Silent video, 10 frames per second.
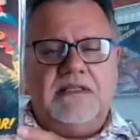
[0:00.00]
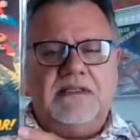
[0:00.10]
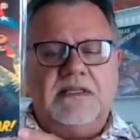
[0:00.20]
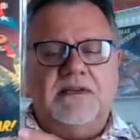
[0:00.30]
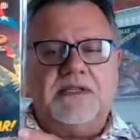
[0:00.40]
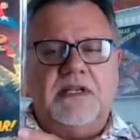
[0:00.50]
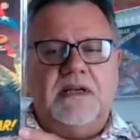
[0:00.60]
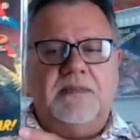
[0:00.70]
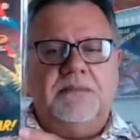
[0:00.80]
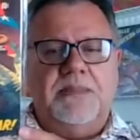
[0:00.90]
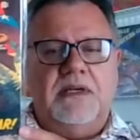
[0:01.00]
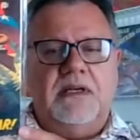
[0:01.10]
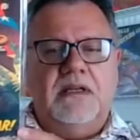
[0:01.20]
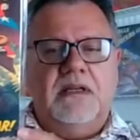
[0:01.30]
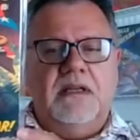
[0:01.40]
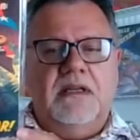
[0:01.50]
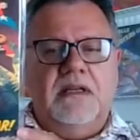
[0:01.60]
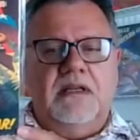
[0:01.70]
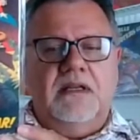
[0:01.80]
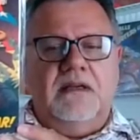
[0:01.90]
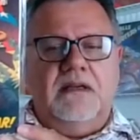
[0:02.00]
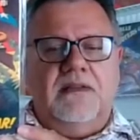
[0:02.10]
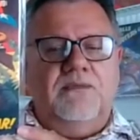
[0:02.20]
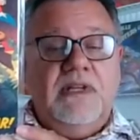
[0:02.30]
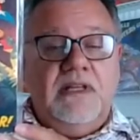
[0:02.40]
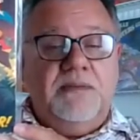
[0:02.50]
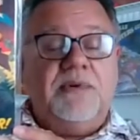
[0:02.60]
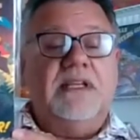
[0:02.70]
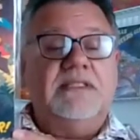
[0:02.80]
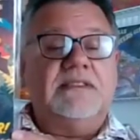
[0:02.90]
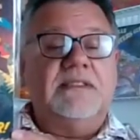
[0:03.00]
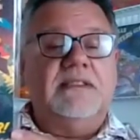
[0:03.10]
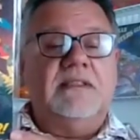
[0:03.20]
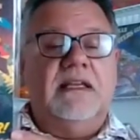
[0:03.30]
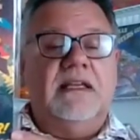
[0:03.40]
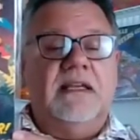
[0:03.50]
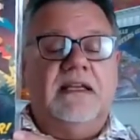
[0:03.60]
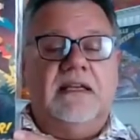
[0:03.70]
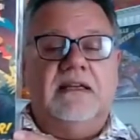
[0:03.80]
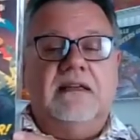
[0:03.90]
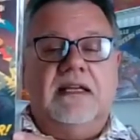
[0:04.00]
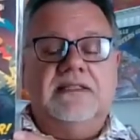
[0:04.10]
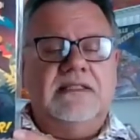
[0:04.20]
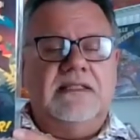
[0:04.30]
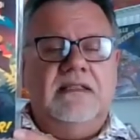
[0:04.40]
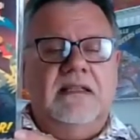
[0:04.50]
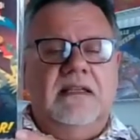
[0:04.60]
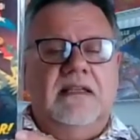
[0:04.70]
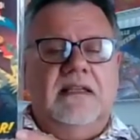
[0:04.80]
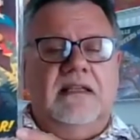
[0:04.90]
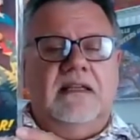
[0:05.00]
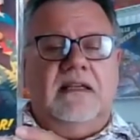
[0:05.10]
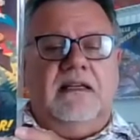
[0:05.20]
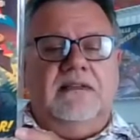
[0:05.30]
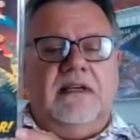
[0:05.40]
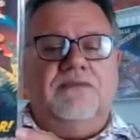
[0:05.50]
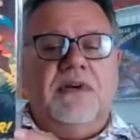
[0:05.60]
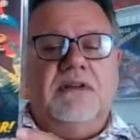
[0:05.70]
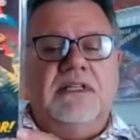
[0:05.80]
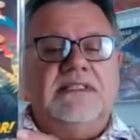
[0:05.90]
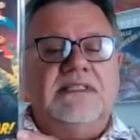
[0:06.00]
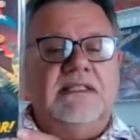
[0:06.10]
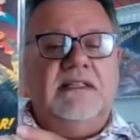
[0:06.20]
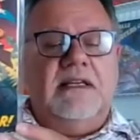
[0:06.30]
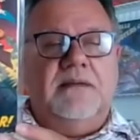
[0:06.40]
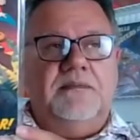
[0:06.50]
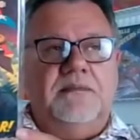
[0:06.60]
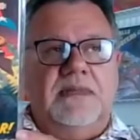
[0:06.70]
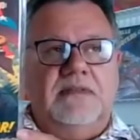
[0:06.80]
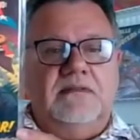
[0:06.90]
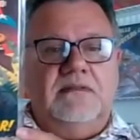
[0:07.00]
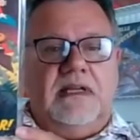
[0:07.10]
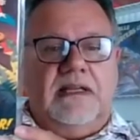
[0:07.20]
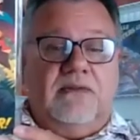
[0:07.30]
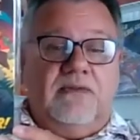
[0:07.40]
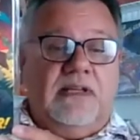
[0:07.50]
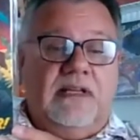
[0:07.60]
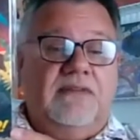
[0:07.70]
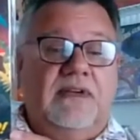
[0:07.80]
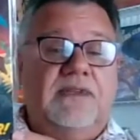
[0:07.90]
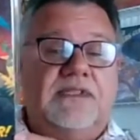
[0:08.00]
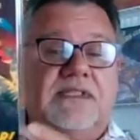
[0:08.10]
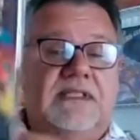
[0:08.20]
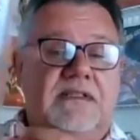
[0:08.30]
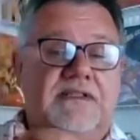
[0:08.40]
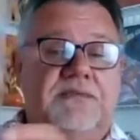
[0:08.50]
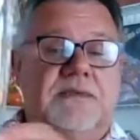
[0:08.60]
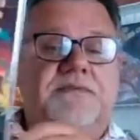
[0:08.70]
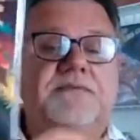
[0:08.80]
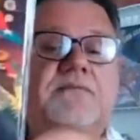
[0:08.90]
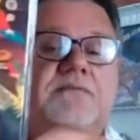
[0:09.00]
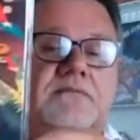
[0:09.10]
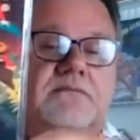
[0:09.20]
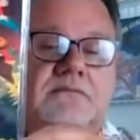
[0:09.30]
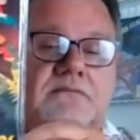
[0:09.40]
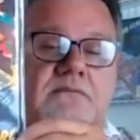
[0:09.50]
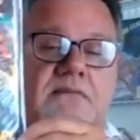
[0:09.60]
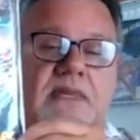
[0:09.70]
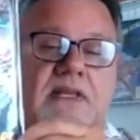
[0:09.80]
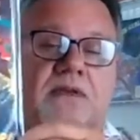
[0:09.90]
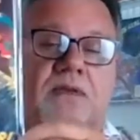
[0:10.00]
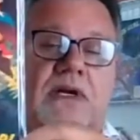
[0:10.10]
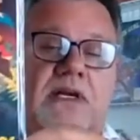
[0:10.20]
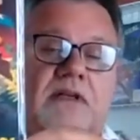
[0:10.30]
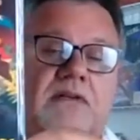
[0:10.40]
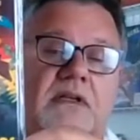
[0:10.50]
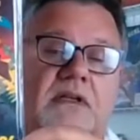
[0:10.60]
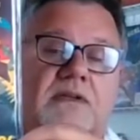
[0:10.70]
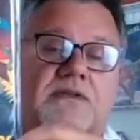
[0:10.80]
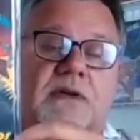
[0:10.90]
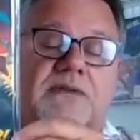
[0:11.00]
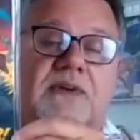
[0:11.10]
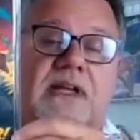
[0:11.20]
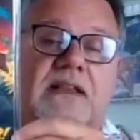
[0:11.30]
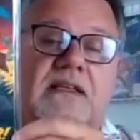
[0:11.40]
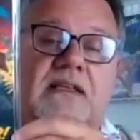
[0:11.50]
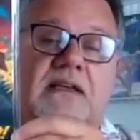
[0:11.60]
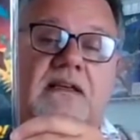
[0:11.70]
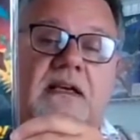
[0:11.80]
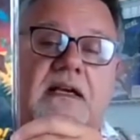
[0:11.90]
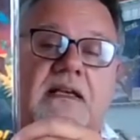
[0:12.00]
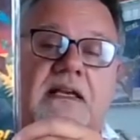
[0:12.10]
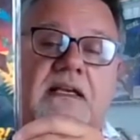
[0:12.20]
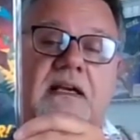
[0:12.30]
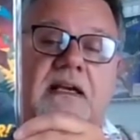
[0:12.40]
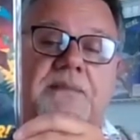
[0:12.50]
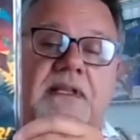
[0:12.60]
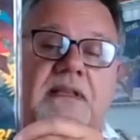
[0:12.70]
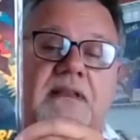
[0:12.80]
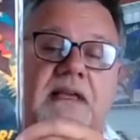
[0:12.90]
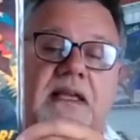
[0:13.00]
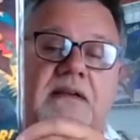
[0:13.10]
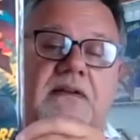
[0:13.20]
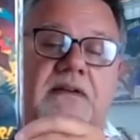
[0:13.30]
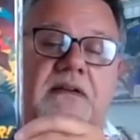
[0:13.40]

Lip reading: not a scarce comic, but they're really pricey. And I rarely see them. I don't think I've ever seen this one in the wild. So I finally got a copy that